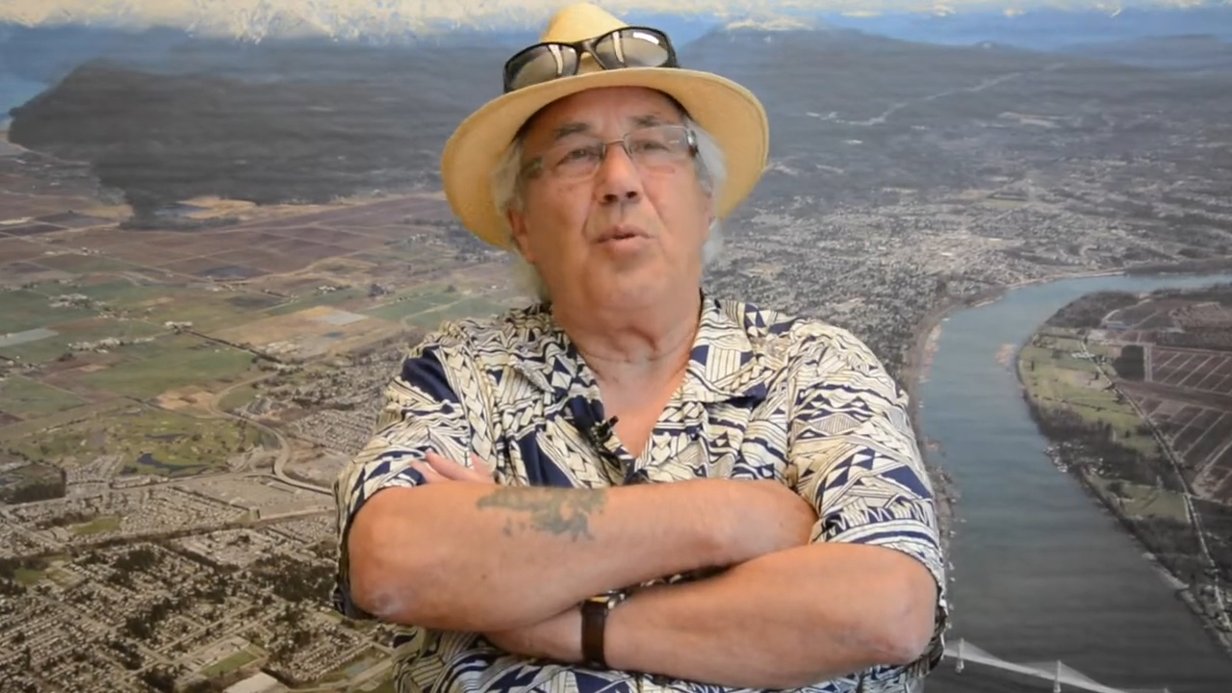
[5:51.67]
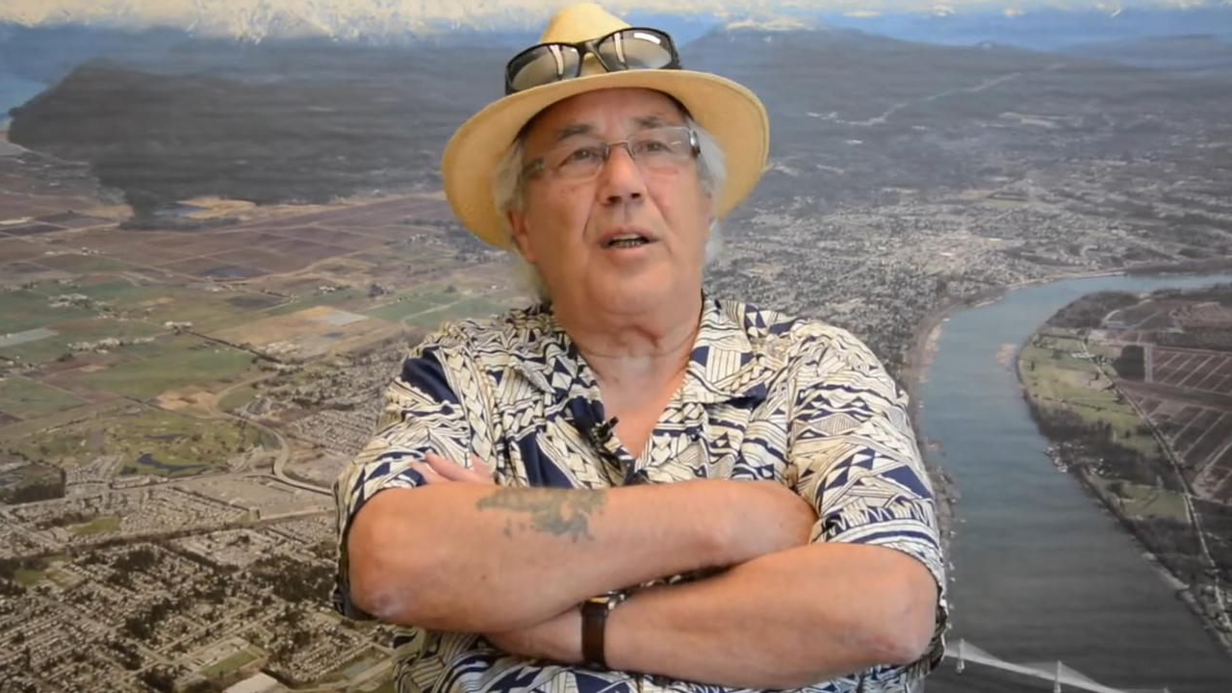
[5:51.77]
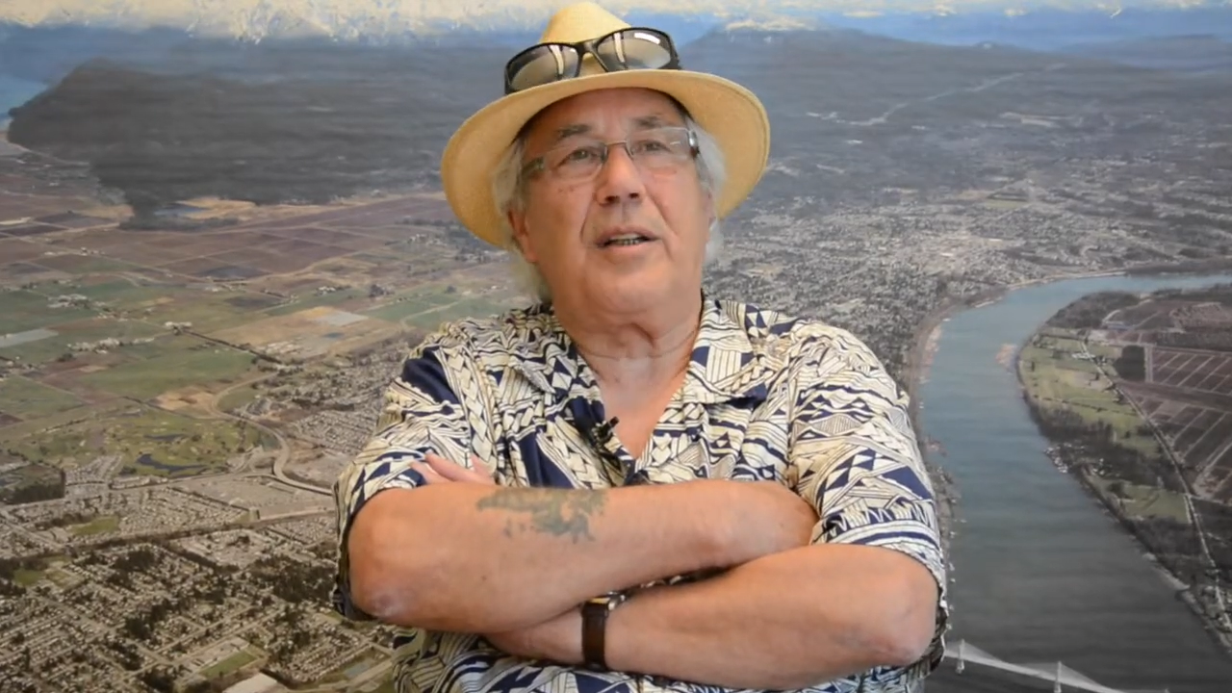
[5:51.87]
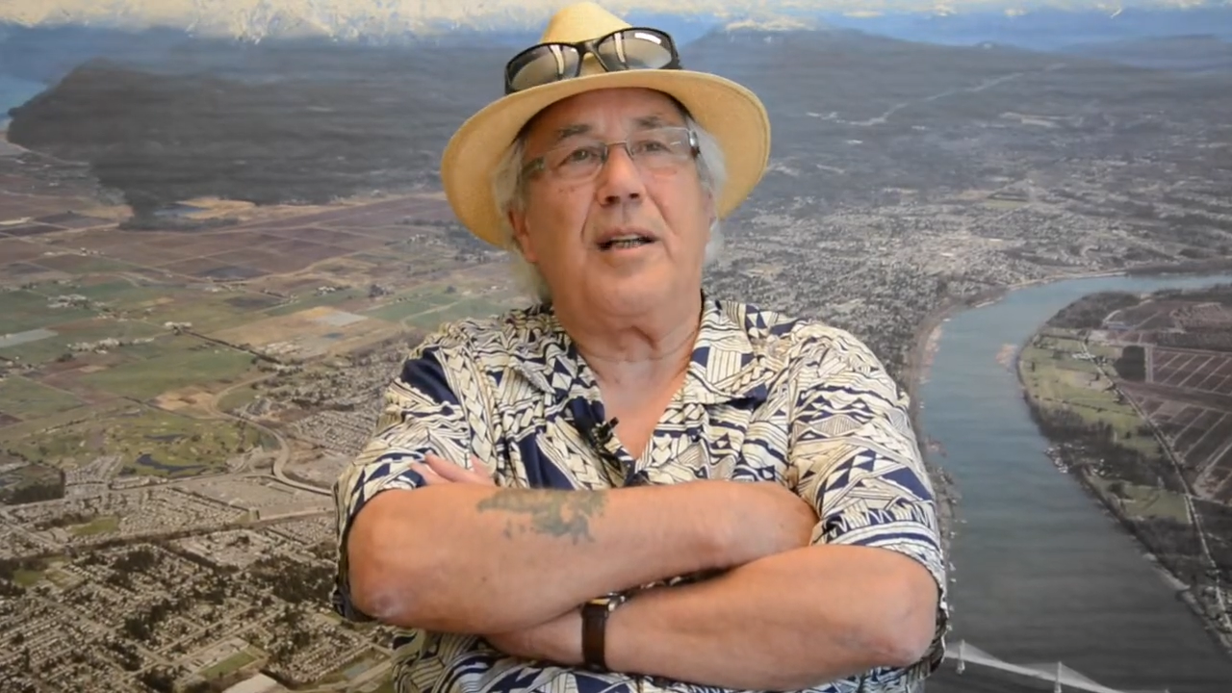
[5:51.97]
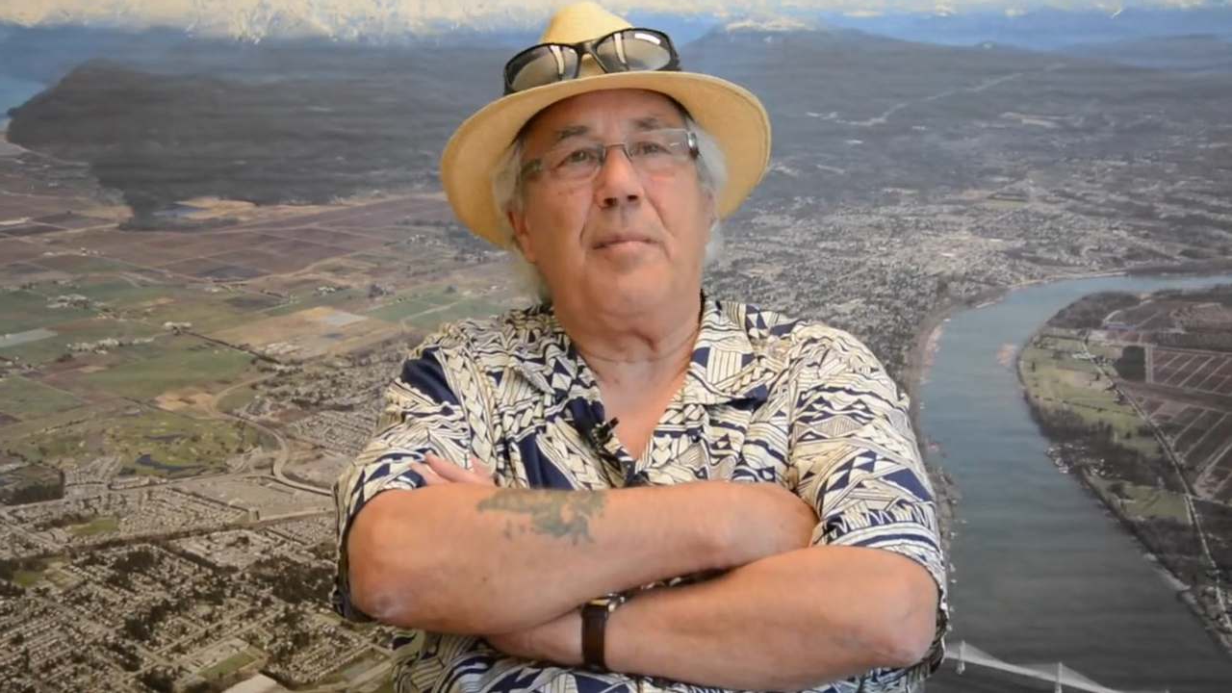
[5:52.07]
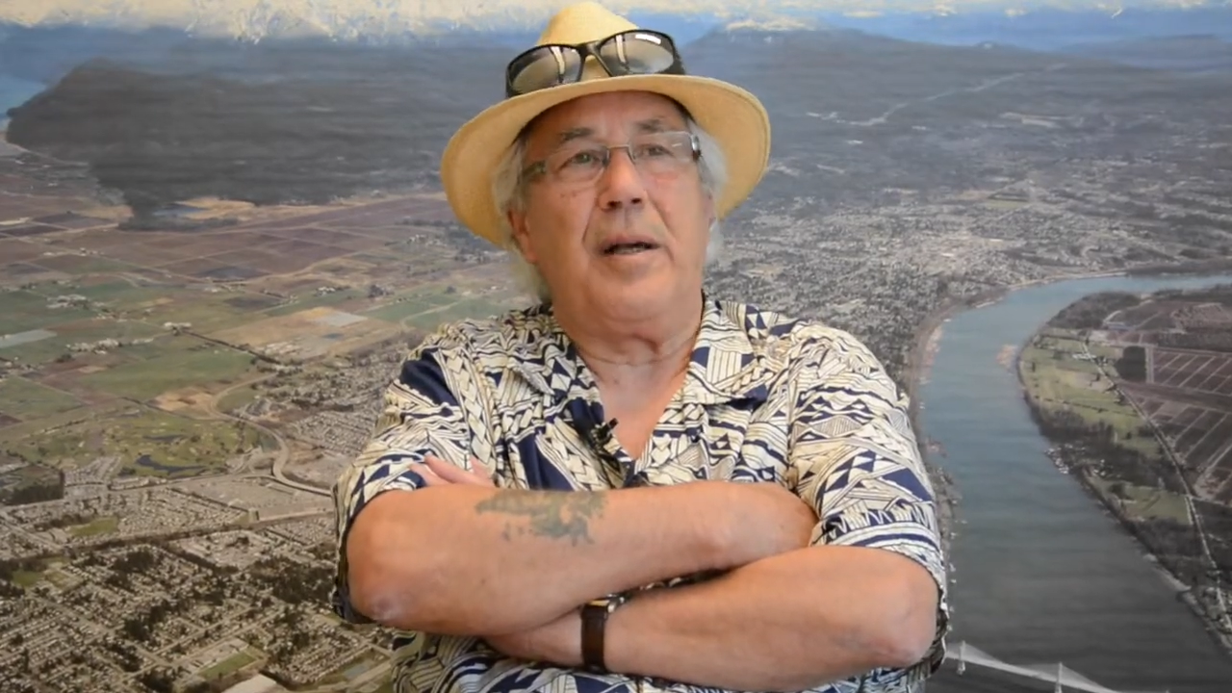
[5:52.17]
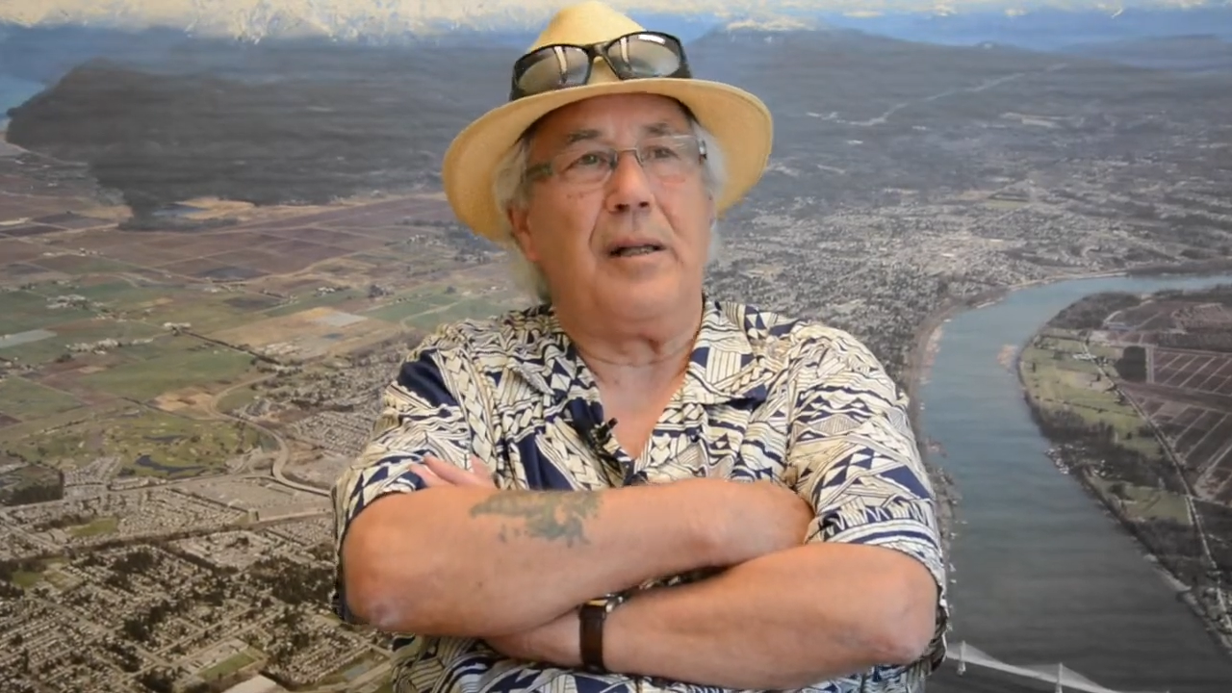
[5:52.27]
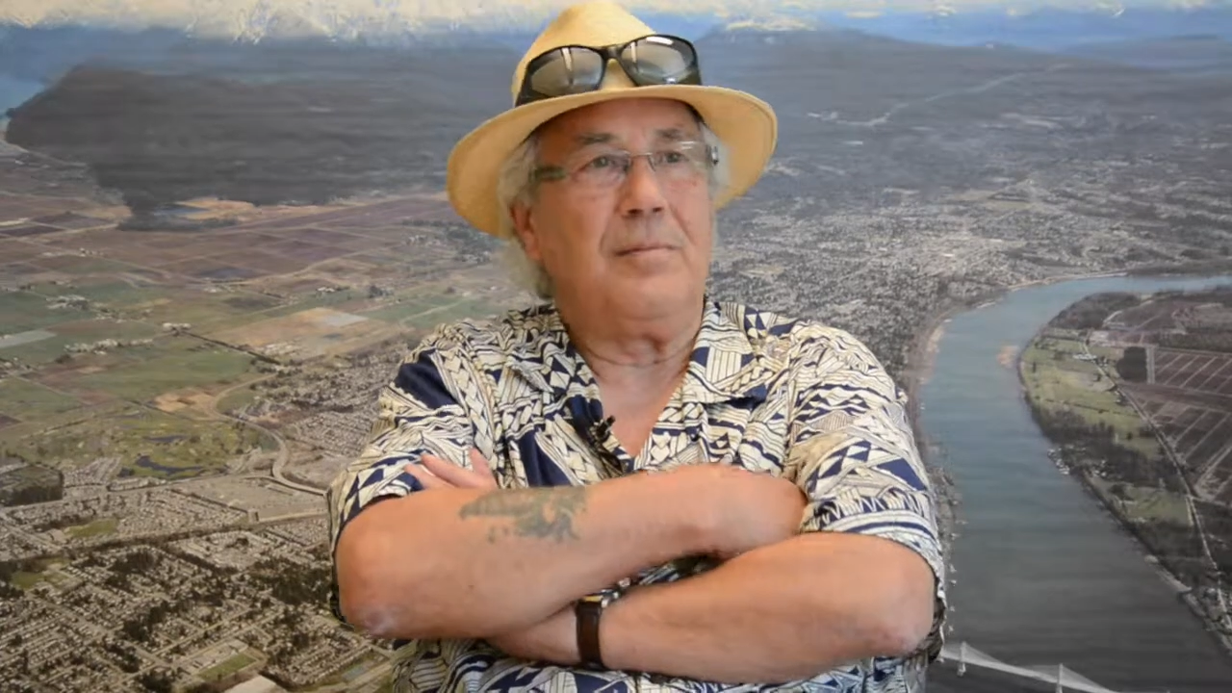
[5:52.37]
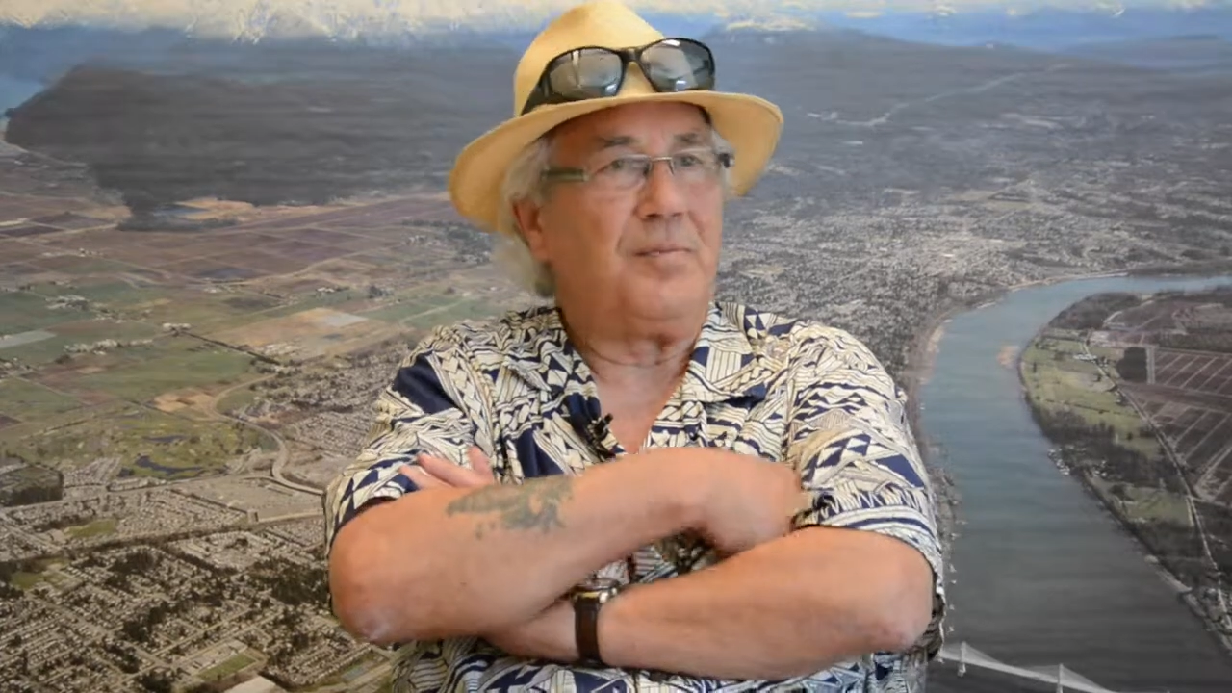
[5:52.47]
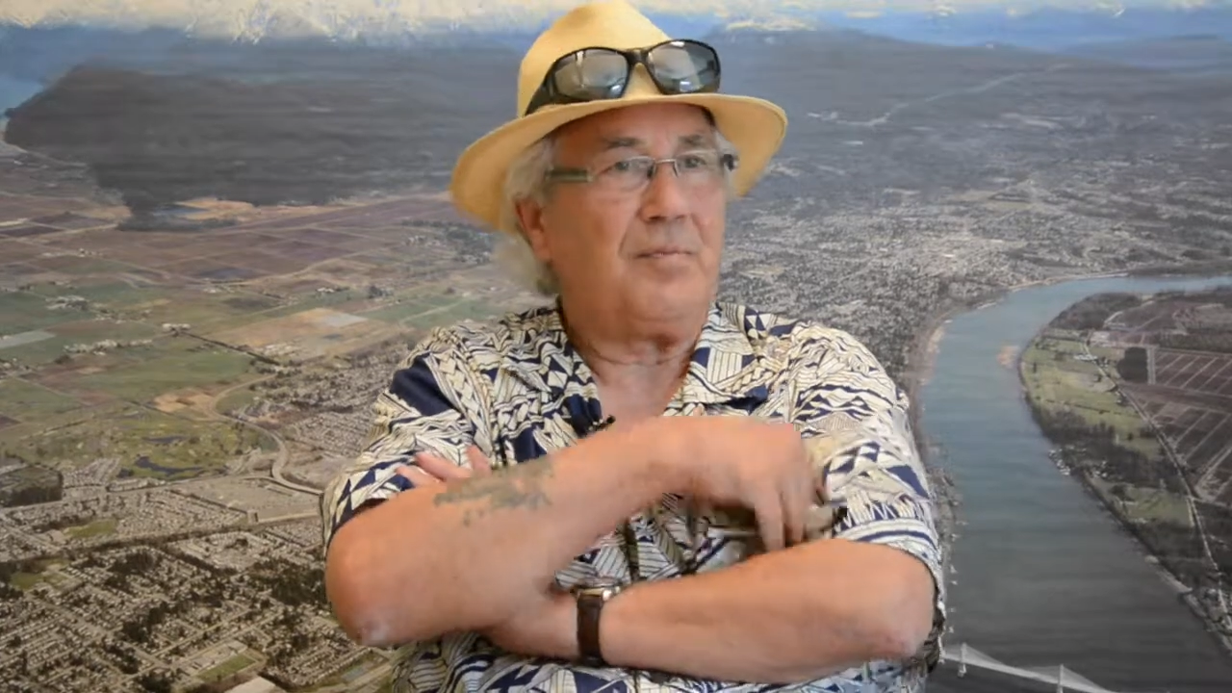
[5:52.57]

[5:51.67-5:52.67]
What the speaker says: worked in the mill.